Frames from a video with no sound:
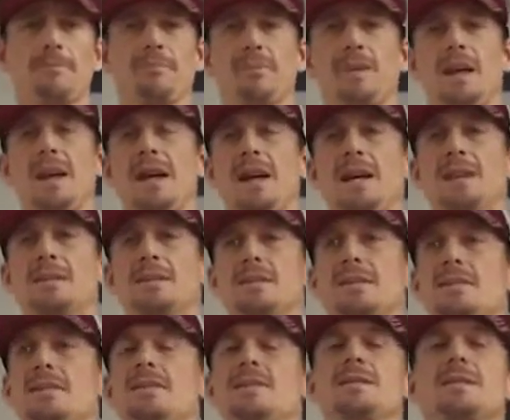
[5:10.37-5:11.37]

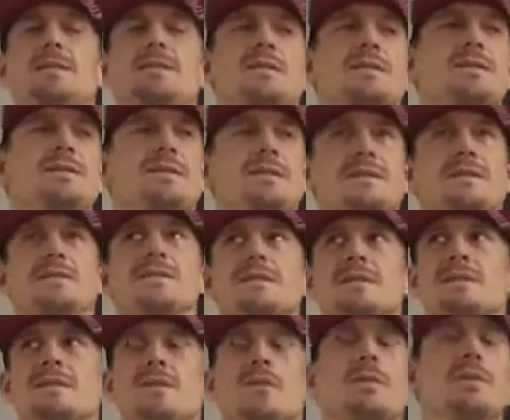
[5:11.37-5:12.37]
That's these
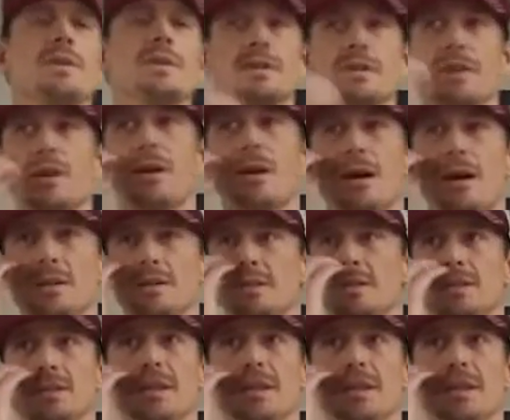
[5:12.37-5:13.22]
distorted thoughts